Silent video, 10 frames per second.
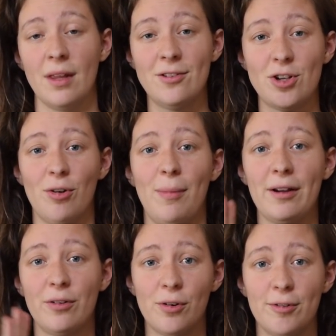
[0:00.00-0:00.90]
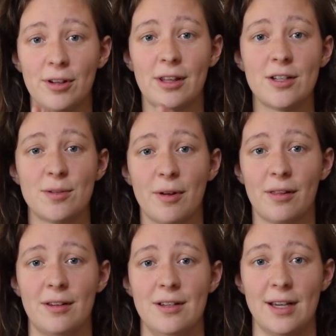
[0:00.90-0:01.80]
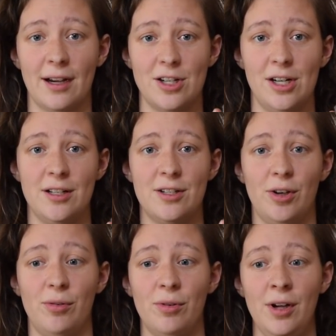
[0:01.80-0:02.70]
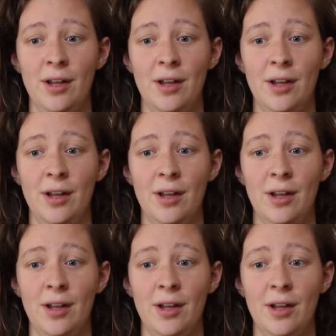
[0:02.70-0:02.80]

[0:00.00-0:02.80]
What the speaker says: So my goal for this month is actually to